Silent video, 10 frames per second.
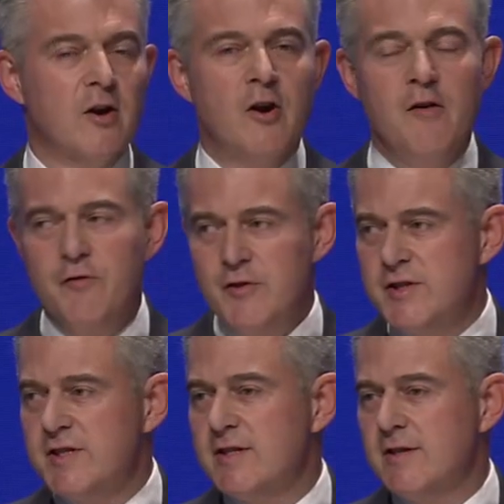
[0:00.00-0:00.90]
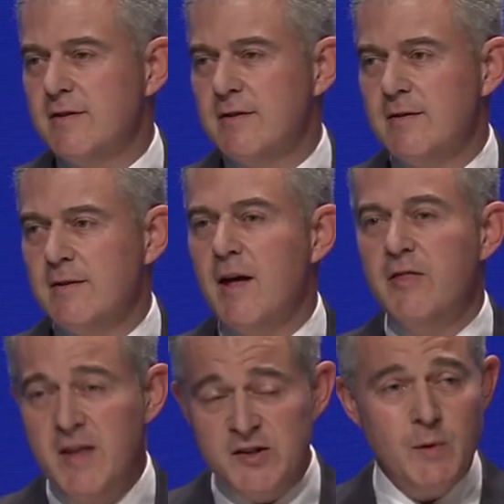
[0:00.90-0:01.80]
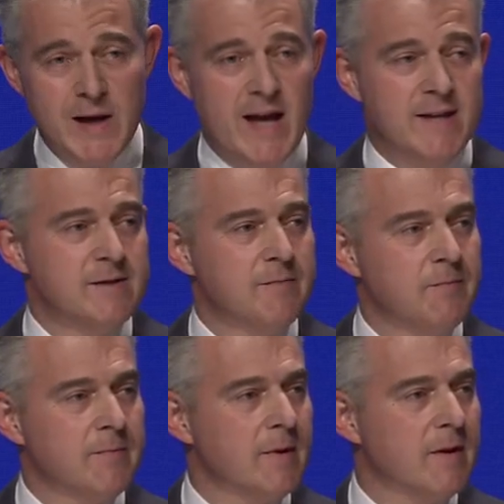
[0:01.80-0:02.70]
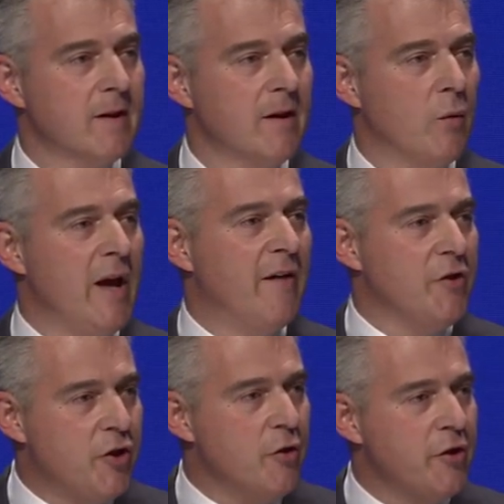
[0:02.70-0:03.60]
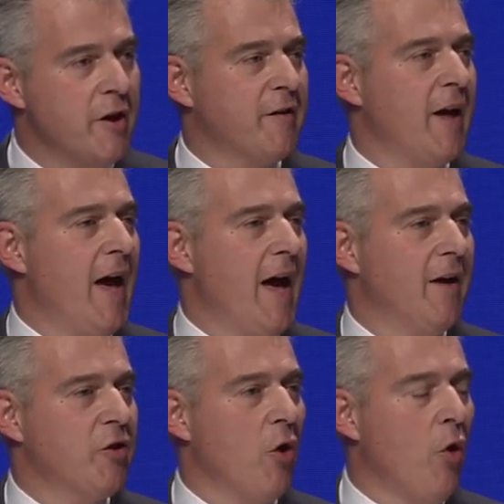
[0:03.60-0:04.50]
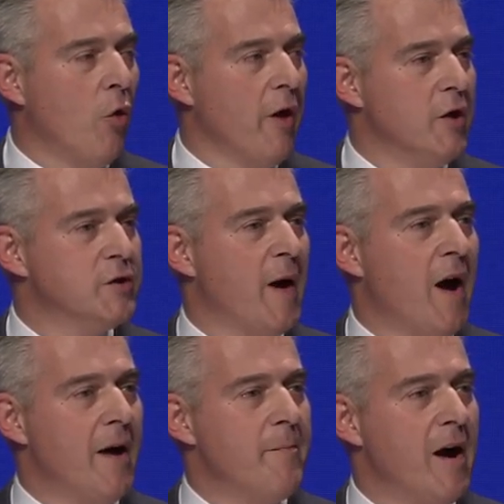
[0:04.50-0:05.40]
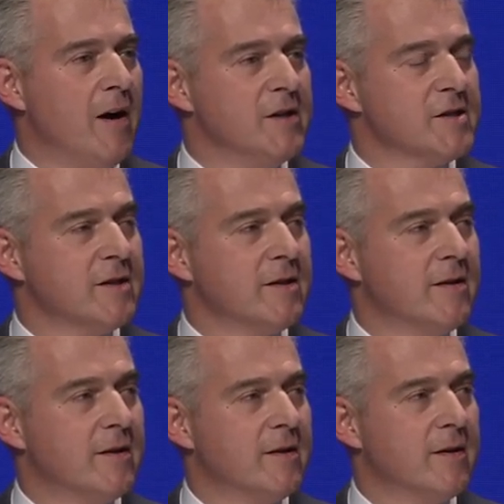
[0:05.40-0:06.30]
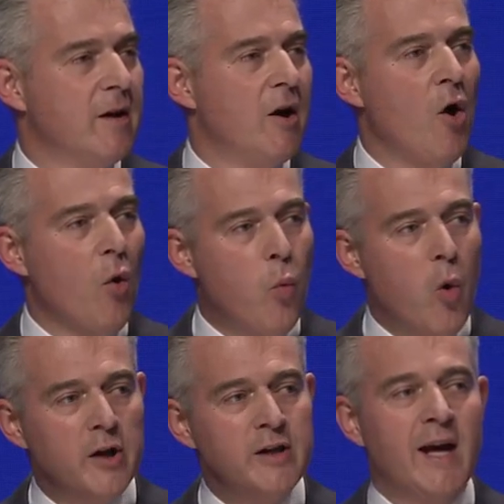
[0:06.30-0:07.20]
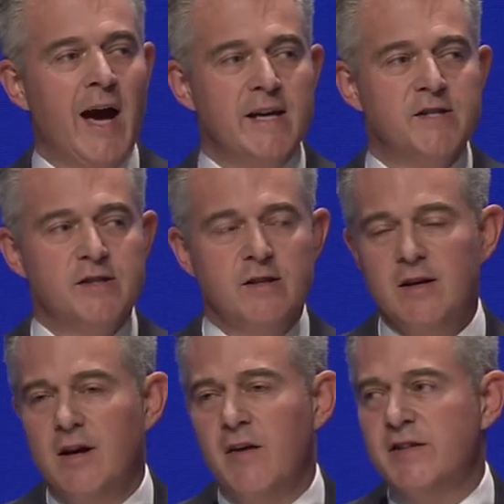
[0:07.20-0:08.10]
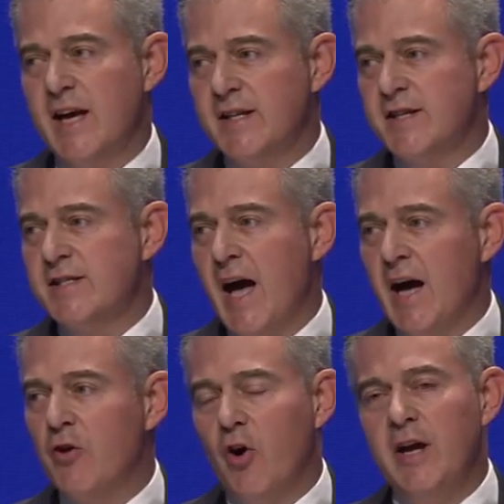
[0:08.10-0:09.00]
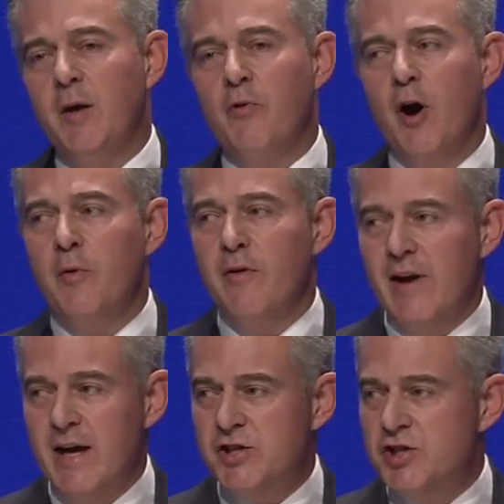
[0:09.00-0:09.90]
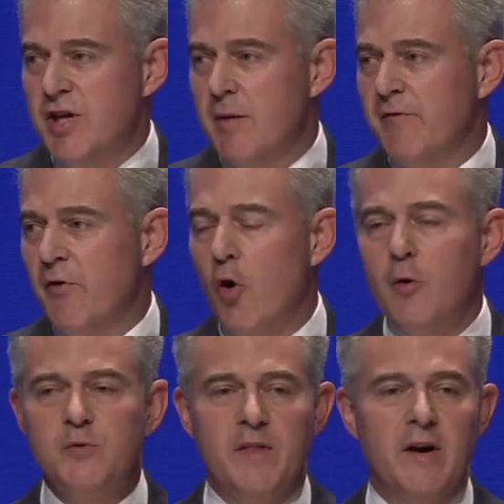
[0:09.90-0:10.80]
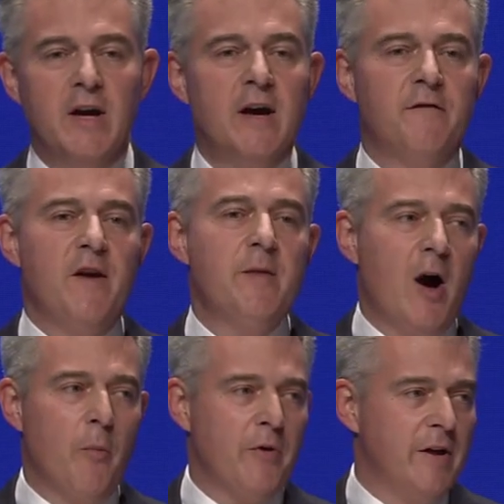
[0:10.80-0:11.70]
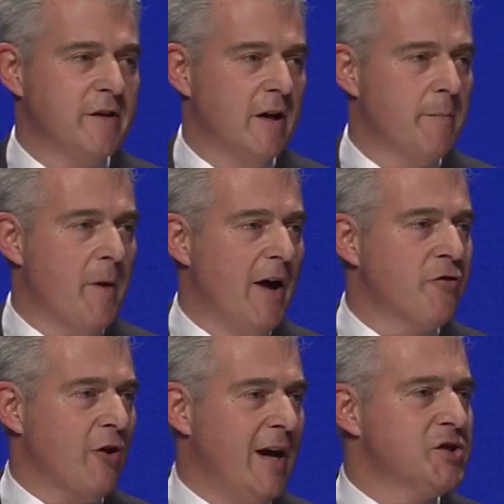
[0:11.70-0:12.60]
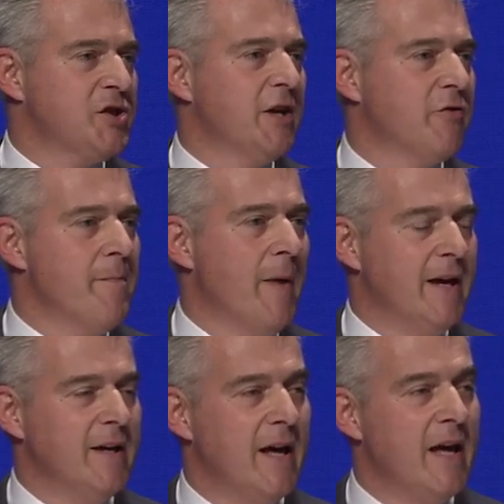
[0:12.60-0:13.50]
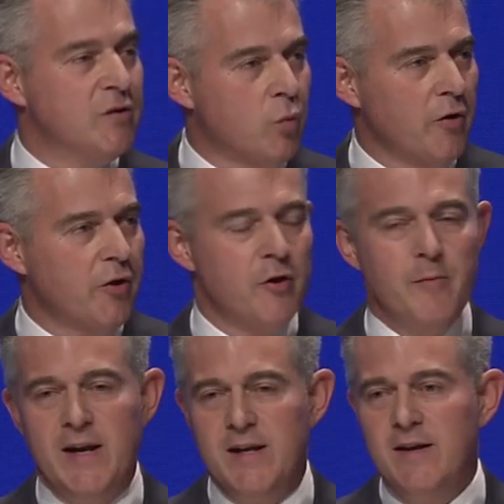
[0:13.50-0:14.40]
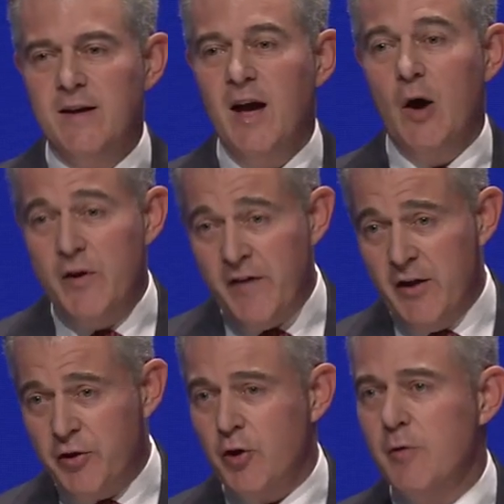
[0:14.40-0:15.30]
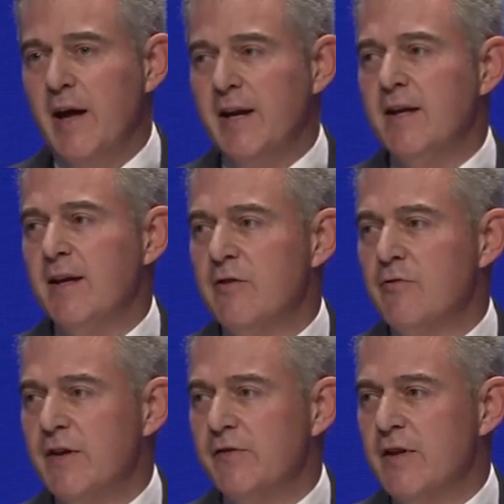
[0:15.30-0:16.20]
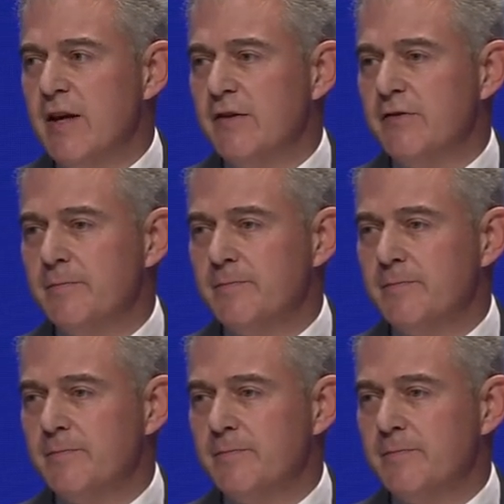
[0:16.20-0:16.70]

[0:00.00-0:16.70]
conference, this will end. We have a duty of care to all those behind bars. One case of a sex attack or inappropriate relationship formed with a female prisoner by a transgender inmate is one too many, and we've had too many in recent years.